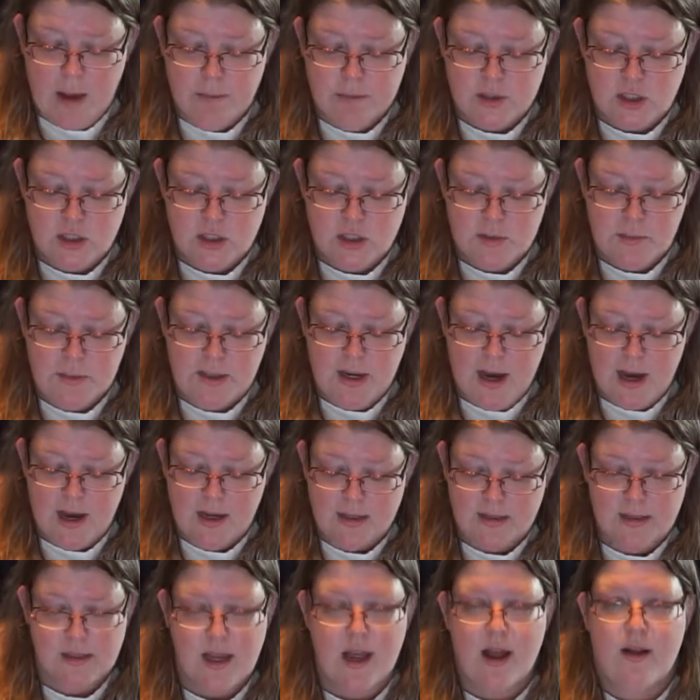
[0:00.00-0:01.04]
Just
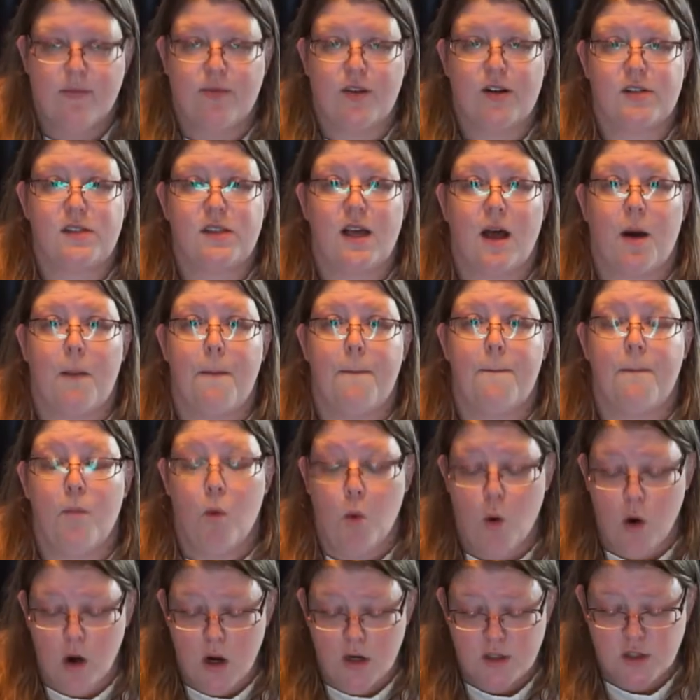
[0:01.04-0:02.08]
because there's
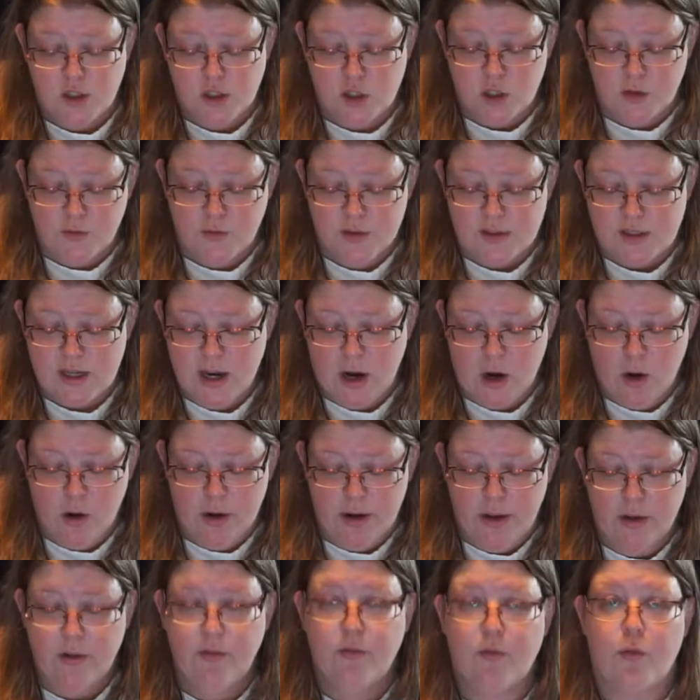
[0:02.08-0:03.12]
more surface
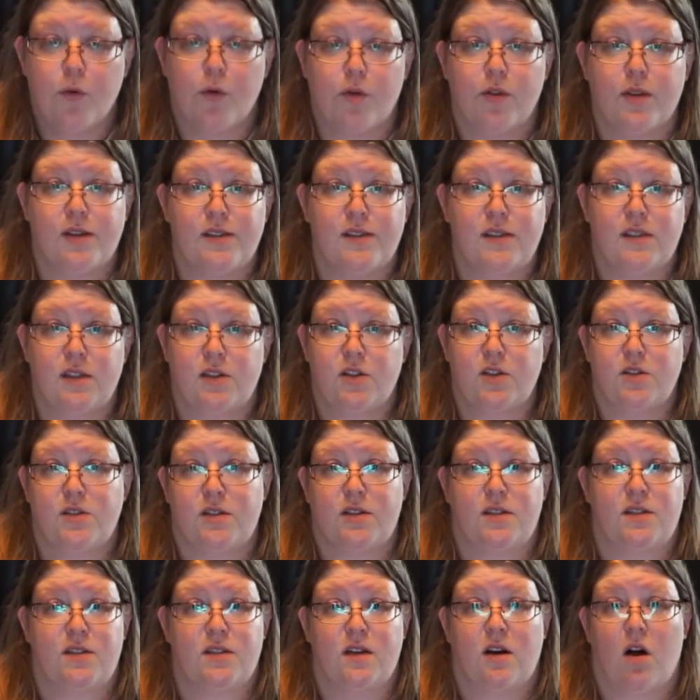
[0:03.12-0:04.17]
area for the stickers
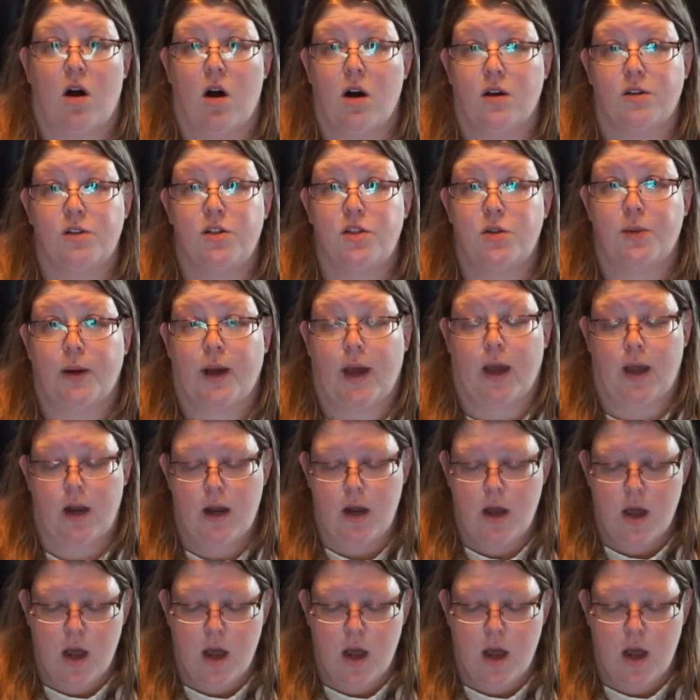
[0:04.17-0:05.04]
to stick onto it.